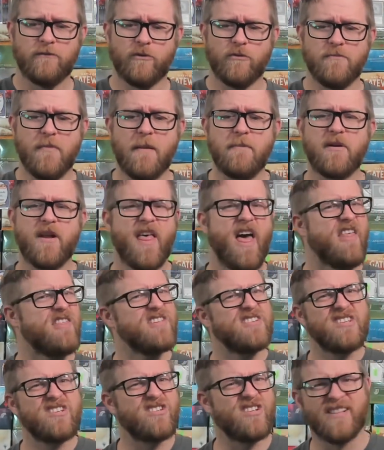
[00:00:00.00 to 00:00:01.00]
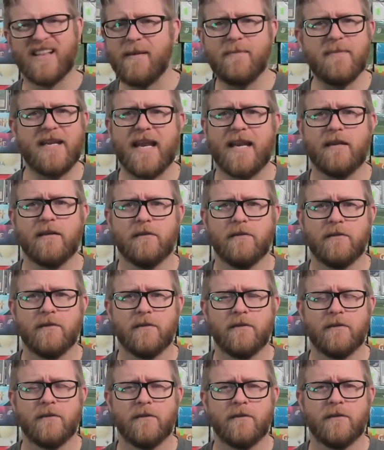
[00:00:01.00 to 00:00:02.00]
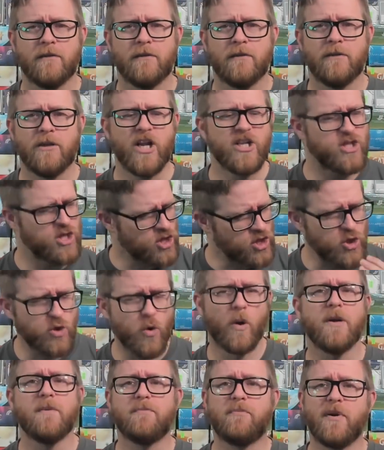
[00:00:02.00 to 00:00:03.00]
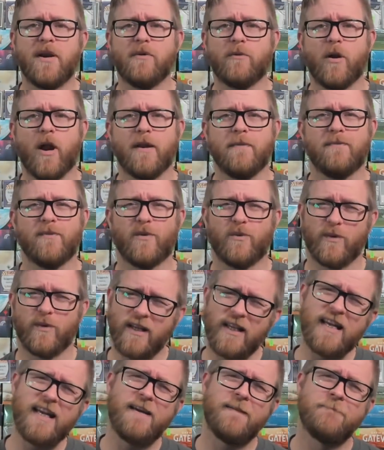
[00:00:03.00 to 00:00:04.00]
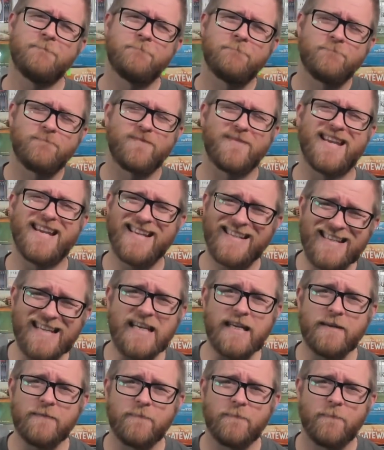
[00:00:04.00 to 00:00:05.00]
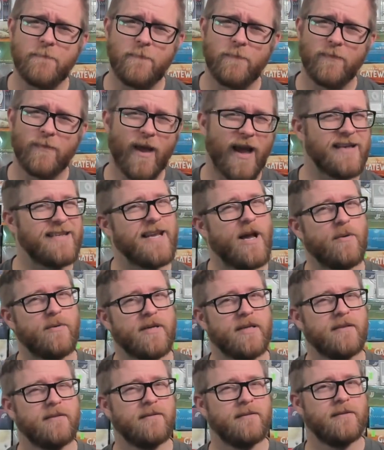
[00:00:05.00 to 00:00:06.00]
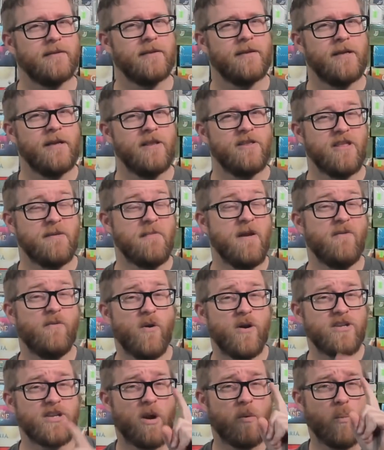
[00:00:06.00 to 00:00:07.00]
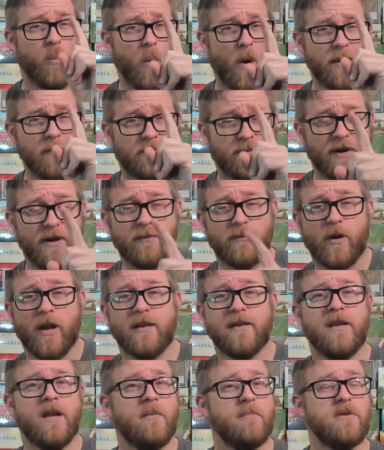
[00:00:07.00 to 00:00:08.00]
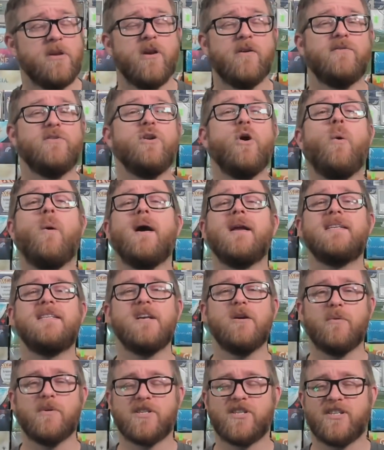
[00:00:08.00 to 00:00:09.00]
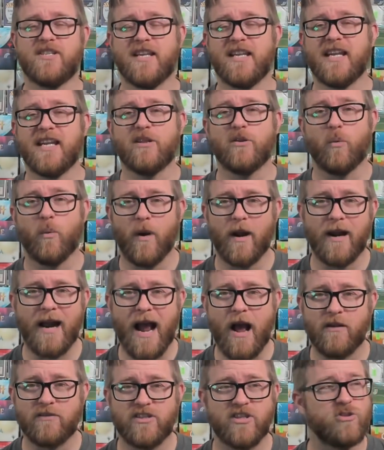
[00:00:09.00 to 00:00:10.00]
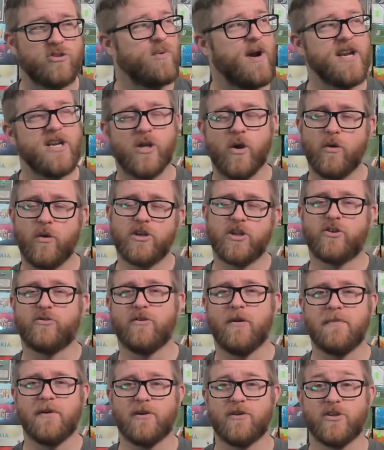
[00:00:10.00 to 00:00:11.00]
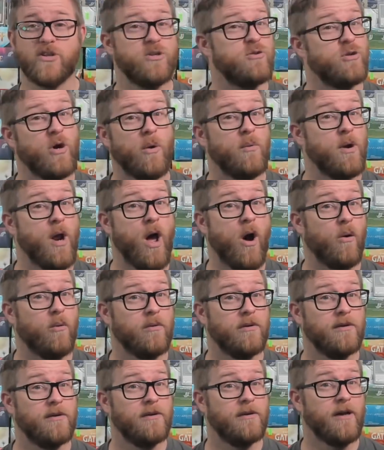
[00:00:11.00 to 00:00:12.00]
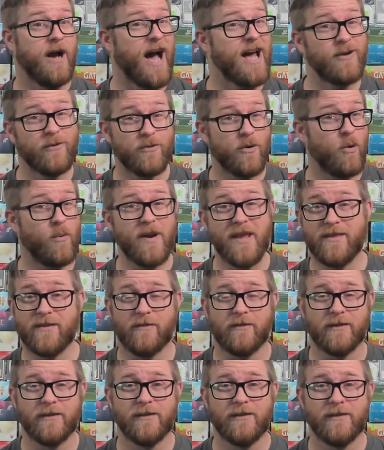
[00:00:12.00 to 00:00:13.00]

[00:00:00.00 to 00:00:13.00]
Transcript: Remember that. This is limited. It's a shortened print run. Really? Is it? I doubt it. They may have only done one print run, but you have no idea what's sitting in the warehouses ready to go to distributors. You don't know. I don't know either.